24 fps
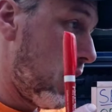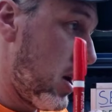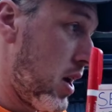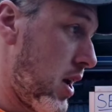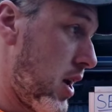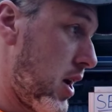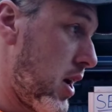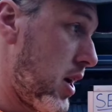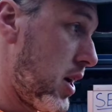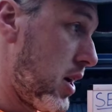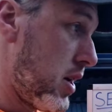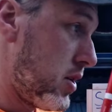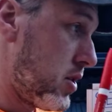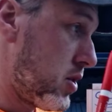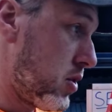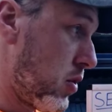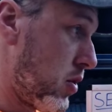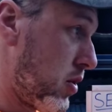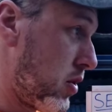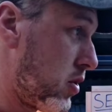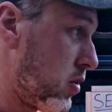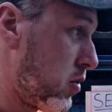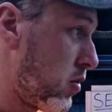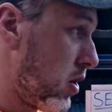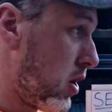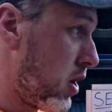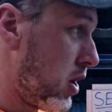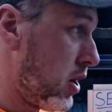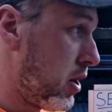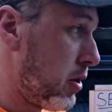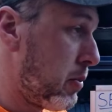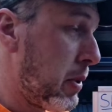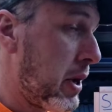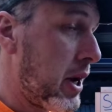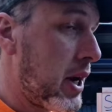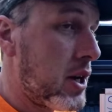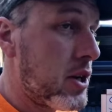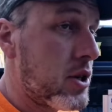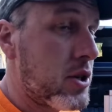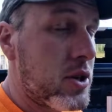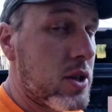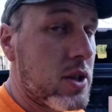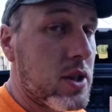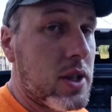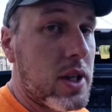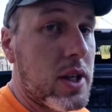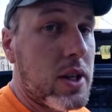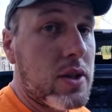and sort through all the
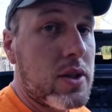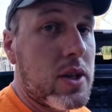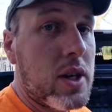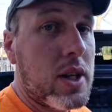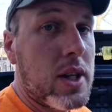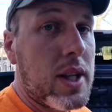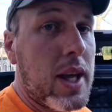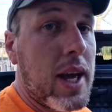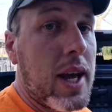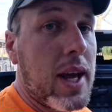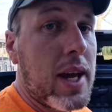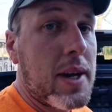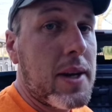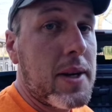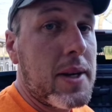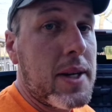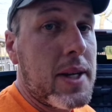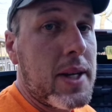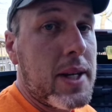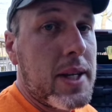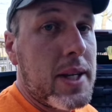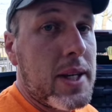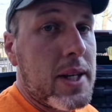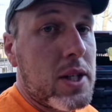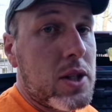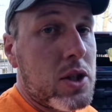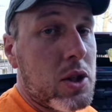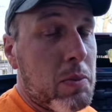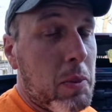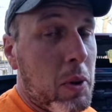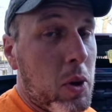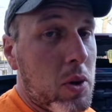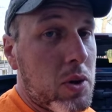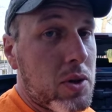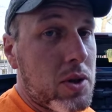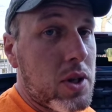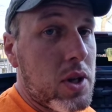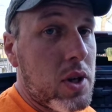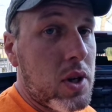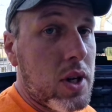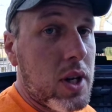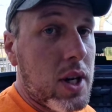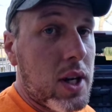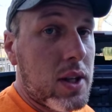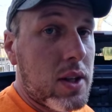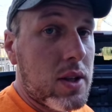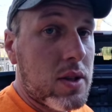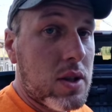pages and things like that. Supposedly you
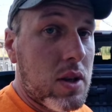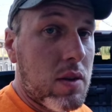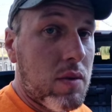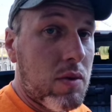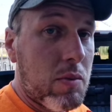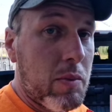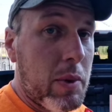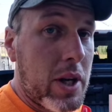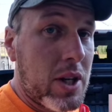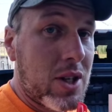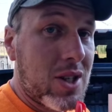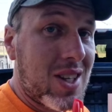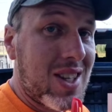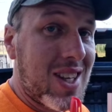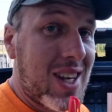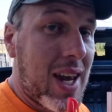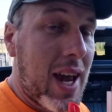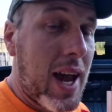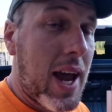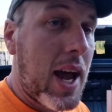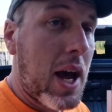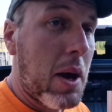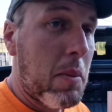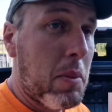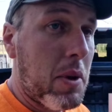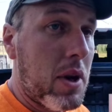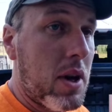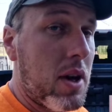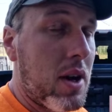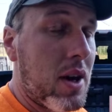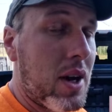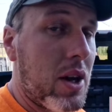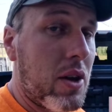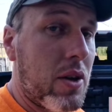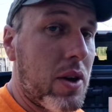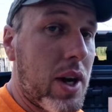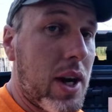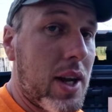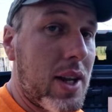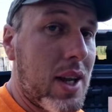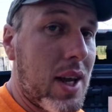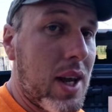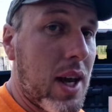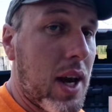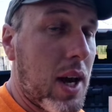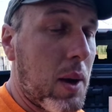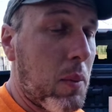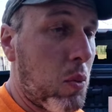can get this information on the app. I only had
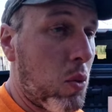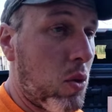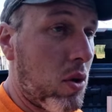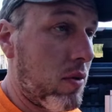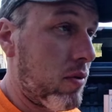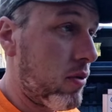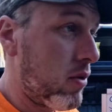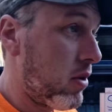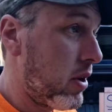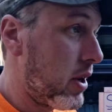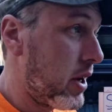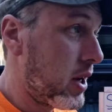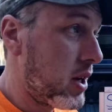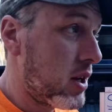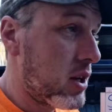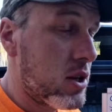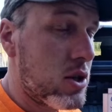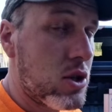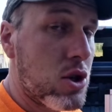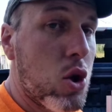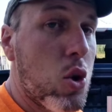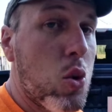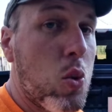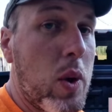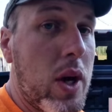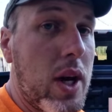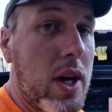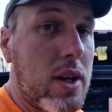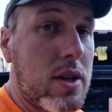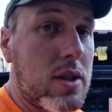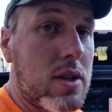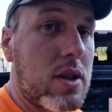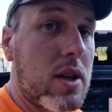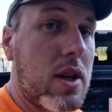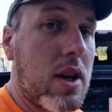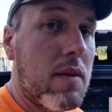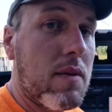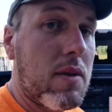the app work for like 2 weeks, and